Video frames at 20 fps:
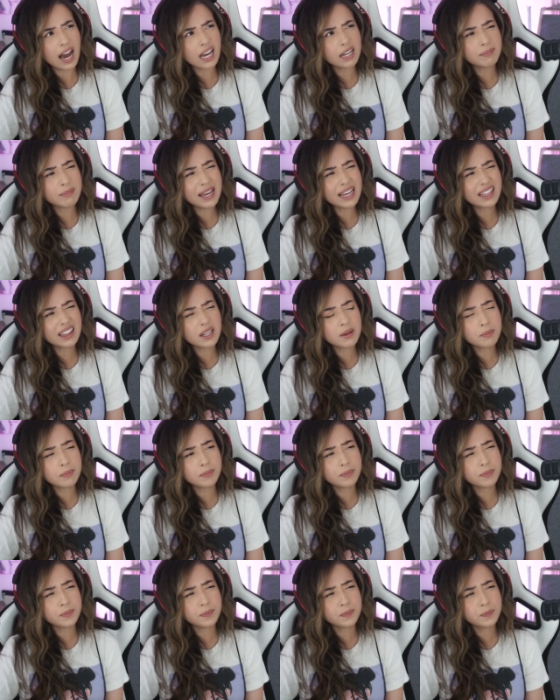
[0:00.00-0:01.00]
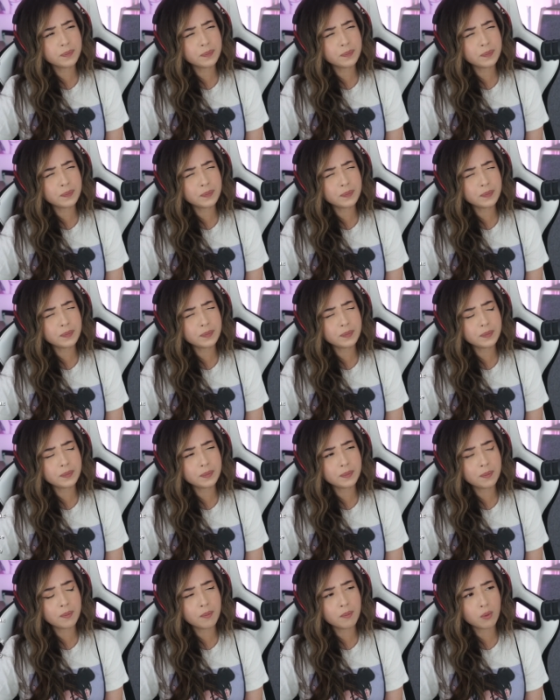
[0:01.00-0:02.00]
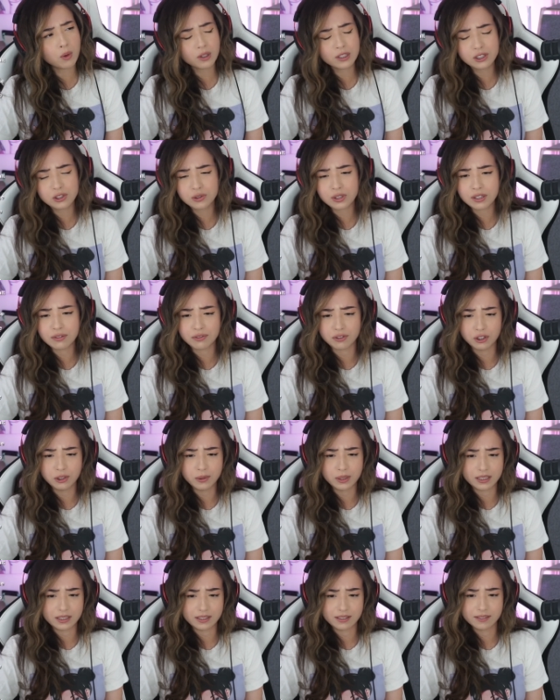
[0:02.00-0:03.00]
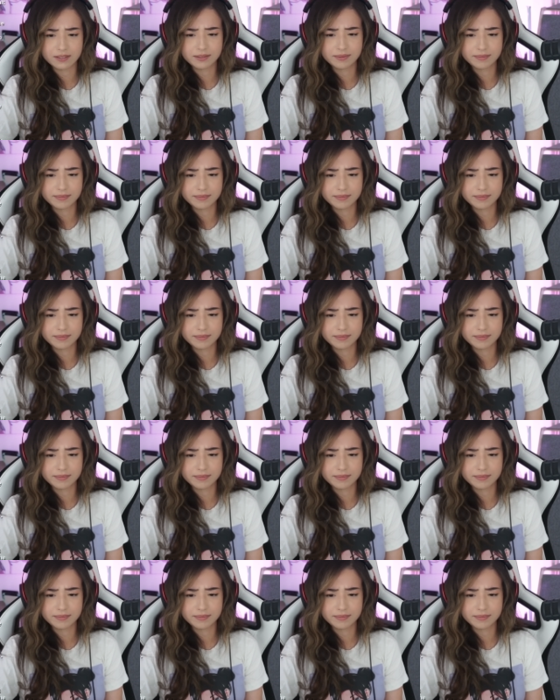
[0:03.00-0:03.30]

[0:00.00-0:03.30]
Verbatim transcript: I'd make them more straightforward.